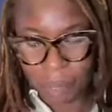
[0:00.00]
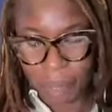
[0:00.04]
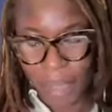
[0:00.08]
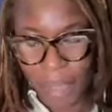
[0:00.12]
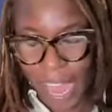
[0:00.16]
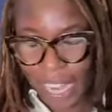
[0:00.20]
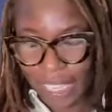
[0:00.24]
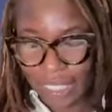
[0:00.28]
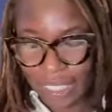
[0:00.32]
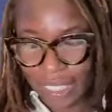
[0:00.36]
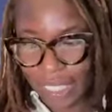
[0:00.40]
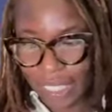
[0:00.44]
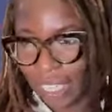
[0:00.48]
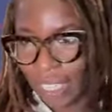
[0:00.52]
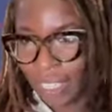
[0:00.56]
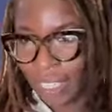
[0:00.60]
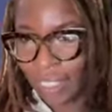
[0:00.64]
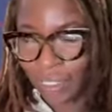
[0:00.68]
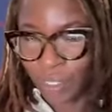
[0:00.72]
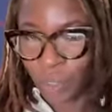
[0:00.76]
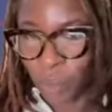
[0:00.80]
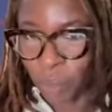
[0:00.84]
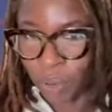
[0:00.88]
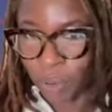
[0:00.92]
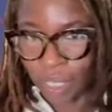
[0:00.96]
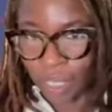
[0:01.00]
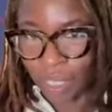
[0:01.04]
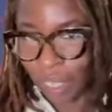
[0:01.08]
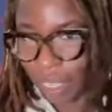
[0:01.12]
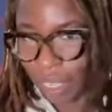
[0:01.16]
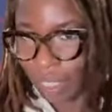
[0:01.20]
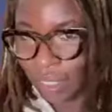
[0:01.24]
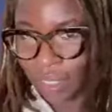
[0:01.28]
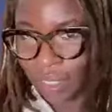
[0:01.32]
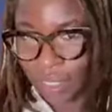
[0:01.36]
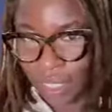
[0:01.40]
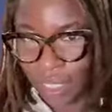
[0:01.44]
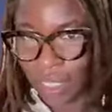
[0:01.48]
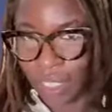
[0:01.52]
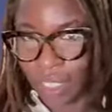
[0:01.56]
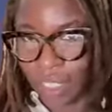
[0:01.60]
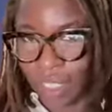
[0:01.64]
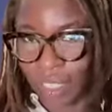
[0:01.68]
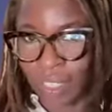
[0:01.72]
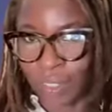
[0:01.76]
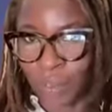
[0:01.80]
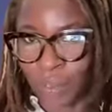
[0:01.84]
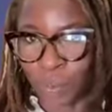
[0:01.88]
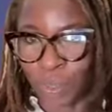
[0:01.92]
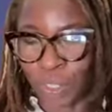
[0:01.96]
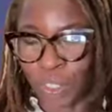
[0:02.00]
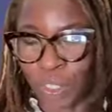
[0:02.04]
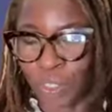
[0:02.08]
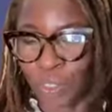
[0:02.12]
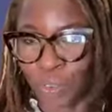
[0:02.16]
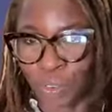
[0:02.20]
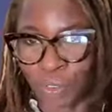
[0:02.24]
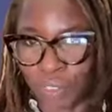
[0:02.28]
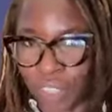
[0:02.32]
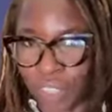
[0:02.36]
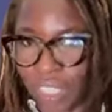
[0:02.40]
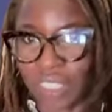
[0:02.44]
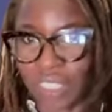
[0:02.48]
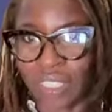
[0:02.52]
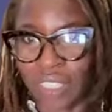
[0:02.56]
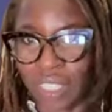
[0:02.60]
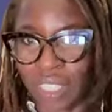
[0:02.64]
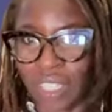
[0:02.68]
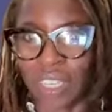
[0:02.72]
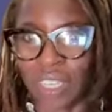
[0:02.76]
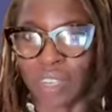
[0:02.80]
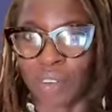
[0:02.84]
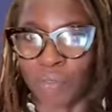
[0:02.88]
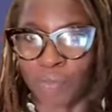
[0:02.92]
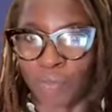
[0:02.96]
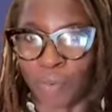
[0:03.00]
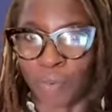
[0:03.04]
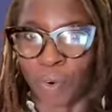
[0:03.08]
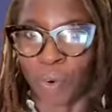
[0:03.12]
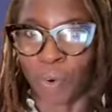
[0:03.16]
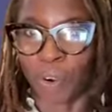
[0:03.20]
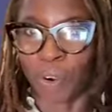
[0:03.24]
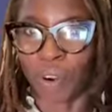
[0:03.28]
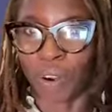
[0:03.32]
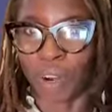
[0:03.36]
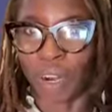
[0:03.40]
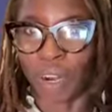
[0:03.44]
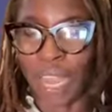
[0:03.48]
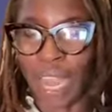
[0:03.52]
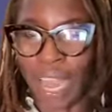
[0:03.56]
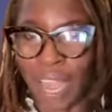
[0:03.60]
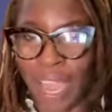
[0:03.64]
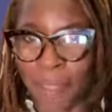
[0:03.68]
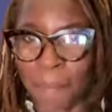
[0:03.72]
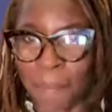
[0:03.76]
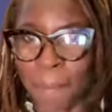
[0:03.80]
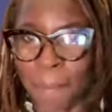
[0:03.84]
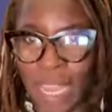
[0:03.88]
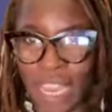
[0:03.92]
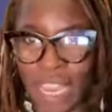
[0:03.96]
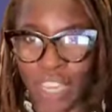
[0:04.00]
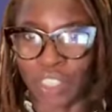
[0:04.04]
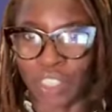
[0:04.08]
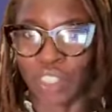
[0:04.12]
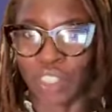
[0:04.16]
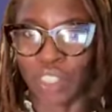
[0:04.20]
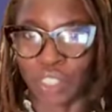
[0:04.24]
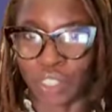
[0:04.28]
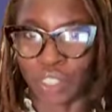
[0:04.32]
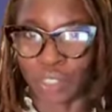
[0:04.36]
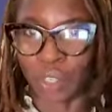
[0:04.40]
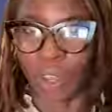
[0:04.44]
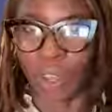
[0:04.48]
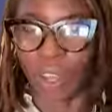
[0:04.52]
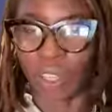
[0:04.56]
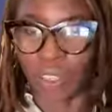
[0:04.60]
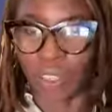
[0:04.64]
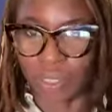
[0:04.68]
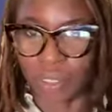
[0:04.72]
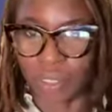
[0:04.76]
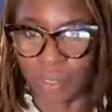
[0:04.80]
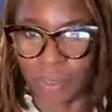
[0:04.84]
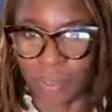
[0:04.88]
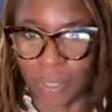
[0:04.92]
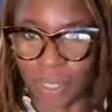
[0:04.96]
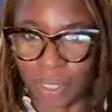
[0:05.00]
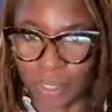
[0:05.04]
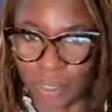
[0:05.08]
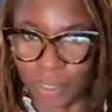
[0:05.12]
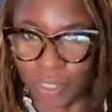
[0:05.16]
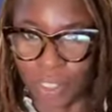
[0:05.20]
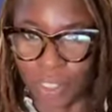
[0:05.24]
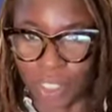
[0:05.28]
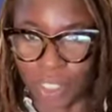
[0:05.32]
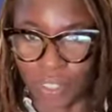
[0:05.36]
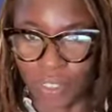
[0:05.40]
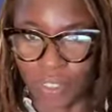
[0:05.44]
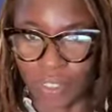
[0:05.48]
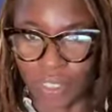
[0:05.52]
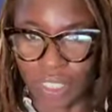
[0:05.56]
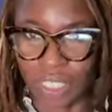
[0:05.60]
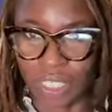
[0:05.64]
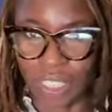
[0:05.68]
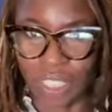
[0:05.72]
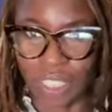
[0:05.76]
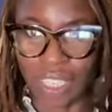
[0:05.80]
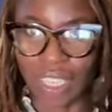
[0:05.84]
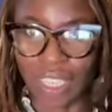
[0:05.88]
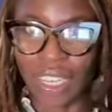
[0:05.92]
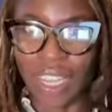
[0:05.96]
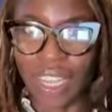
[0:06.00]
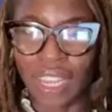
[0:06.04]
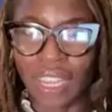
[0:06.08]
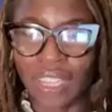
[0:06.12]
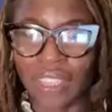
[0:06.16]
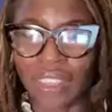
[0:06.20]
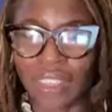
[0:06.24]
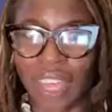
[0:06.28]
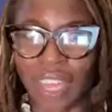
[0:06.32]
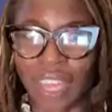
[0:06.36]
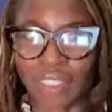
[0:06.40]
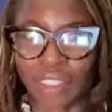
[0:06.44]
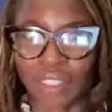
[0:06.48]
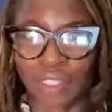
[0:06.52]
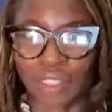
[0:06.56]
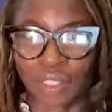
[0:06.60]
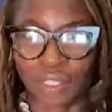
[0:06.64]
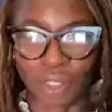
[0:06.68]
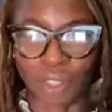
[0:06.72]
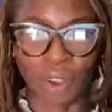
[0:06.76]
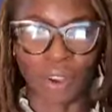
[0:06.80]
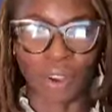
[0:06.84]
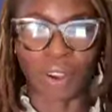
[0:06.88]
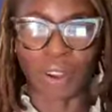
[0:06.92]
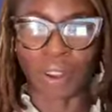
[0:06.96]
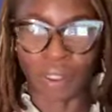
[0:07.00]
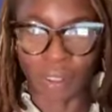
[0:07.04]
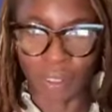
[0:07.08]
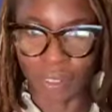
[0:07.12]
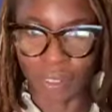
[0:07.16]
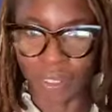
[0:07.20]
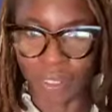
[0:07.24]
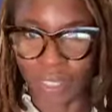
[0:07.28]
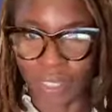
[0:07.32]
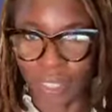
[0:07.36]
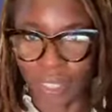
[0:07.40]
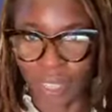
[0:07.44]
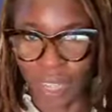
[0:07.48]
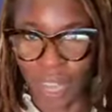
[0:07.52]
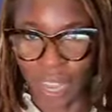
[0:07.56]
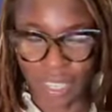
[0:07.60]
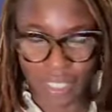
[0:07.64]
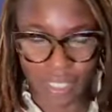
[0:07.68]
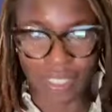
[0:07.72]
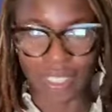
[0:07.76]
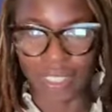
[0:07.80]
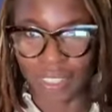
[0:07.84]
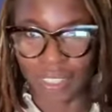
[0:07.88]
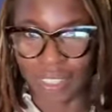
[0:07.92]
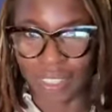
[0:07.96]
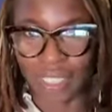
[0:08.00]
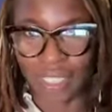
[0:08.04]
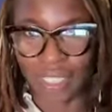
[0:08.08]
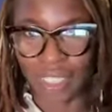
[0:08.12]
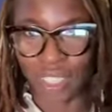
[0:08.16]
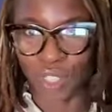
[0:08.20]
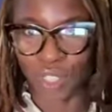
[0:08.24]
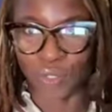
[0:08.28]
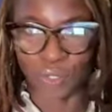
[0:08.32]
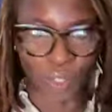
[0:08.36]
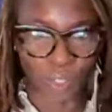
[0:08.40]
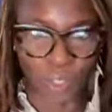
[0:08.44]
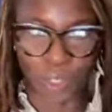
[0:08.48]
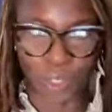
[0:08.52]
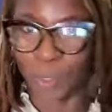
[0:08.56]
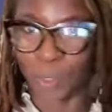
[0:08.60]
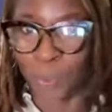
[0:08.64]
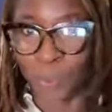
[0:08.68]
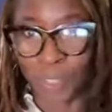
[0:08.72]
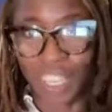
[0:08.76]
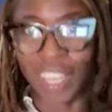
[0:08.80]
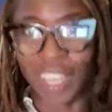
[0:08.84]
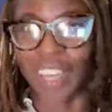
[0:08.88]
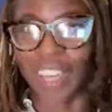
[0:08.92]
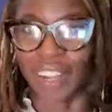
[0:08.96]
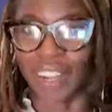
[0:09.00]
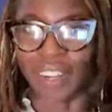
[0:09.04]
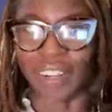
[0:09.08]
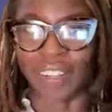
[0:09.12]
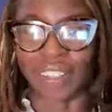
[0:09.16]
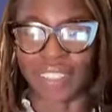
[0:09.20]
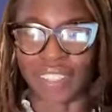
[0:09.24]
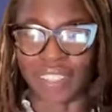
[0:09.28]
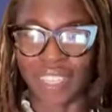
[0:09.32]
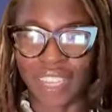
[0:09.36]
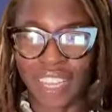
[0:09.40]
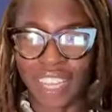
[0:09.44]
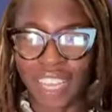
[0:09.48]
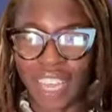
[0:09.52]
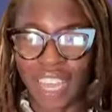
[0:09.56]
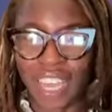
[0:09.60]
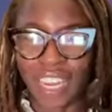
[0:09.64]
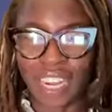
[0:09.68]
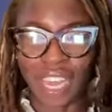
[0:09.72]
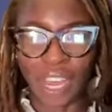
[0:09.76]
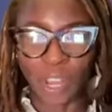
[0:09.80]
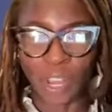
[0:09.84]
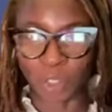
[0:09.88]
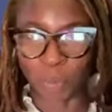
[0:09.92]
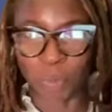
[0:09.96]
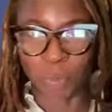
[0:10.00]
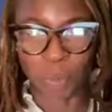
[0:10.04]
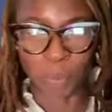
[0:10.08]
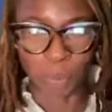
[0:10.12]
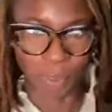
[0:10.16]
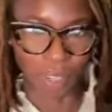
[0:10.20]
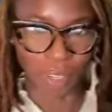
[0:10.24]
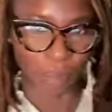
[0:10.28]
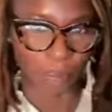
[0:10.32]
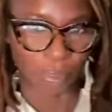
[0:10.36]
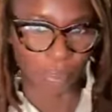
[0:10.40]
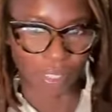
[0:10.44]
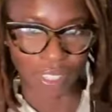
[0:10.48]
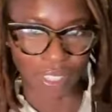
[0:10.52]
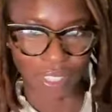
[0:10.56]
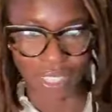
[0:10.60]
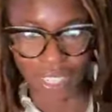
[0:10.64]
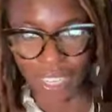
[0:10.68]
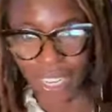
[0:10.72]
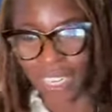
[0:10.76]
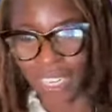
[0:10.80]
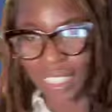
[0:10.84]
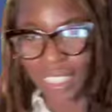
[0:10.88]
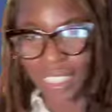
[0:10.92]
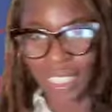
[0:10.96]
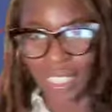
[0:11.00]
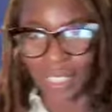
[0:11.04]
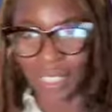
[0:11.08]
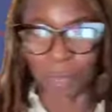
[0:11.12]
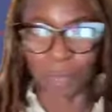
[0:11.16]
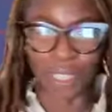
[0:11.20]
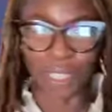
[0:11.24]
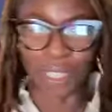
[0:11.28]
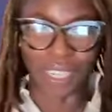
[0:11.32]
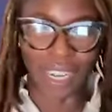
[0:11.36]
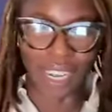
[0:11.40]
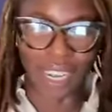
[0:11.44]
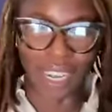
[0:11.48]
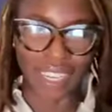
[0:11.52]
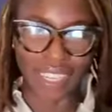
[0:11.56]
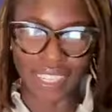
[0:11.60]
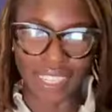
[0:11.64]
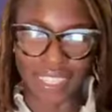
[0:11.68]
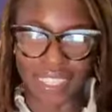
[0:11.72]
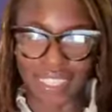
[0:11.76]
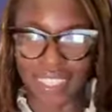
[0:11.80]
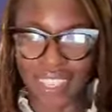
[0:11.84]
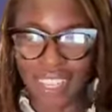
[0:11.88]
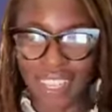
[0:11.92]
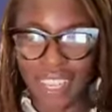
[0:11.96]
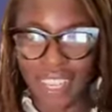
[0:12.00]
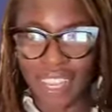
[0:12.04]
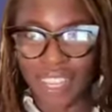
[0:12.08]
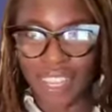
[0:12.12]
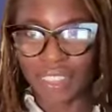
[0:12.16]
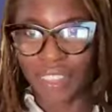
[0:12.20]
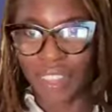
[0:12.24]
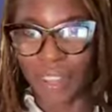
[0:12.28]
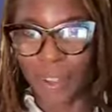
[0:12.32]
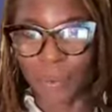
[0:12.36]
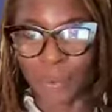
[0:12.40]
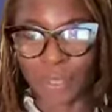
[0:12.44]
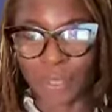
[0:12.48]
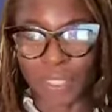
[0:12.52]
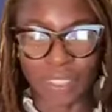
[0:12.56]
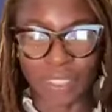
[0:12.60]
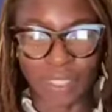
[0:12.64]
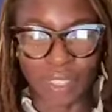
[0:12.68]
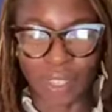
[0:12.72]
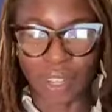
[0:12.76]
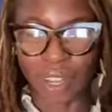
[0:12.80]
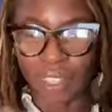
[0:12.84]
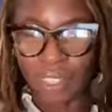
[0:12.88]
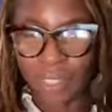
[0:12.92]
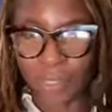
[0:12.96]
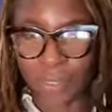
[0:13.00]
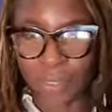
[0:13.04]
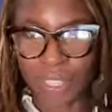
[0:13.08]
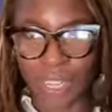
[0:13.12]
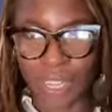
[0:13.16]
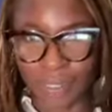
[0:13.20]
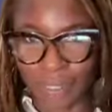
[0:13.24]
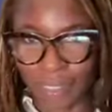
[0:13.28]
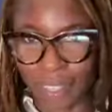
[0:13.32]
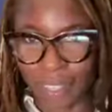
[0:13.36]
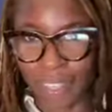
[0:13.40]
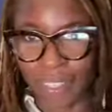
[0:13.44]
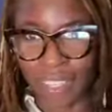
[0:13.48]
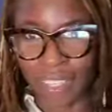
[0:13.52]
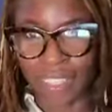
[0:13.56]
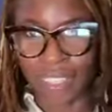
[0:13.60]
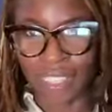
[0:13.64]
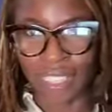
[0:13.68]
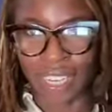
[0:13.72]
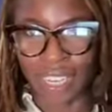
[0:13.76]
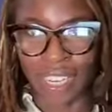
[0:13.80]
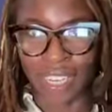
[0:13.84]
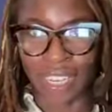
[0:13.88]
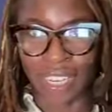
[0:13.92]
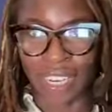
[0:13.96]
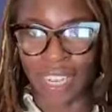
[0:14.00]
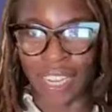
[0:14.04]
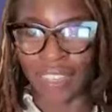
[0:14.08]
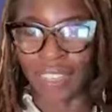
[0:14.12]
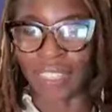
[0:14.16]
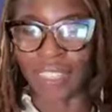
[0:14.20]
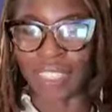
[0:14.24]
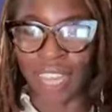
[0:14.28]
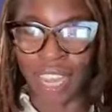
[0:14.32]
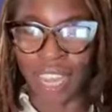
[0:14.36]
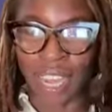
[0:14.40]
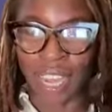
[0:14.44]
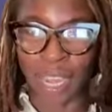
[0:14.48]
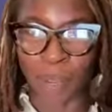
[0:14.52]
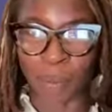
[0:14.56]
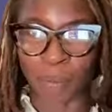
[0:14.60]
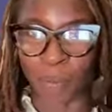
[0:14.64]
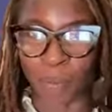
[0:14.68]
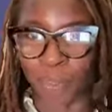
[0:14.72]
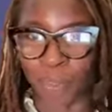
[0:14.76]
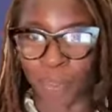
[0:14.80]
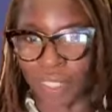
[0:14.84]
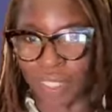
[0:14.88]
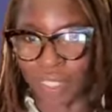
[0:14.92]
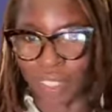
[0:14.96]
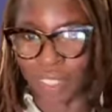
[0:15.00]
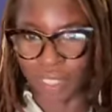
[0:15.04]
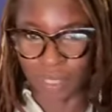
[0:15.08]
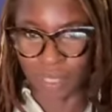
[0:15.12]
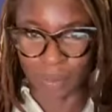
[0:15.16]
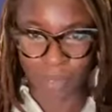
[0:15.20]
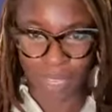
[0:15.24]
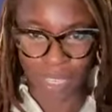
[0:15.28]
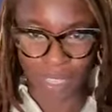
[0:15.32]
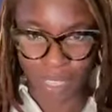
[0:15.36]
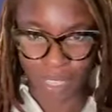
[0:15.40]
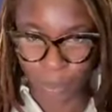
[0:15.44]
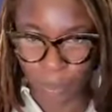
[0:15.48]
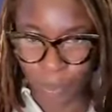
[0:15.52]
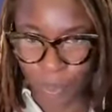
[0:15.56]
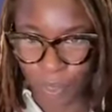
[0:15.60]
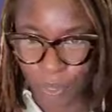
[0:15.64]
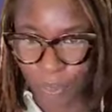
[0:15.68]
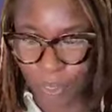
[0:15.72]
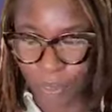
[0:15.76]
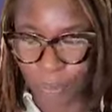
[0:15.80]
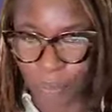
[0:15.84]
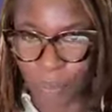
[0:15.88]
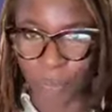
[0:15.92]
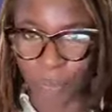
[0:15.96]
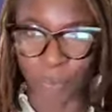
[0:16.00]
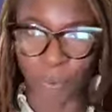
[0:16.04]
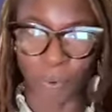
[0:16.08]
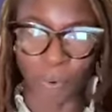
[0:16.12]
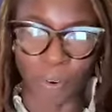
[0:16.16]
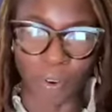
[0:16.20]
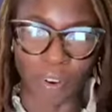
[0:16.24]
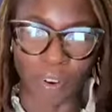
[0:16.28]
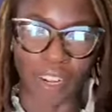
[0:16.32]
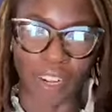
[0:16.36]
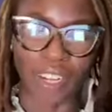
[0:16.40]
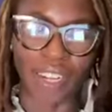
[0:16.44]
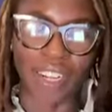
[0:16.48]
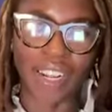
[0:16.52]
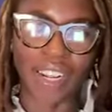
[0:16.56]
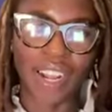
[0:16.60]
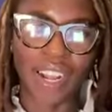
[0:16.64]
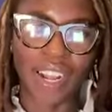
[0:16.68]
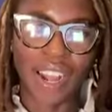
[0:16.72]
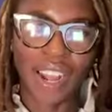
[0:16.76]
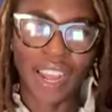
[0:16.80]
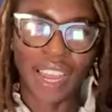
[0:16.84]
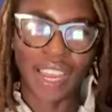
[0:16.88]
back in 2019 was the reasoning for a major lawsuit in New Jersey that stalled licenses for 2 years and held people up in litigation because there was lawsuits out there that saying that at the time with the system that they were using before,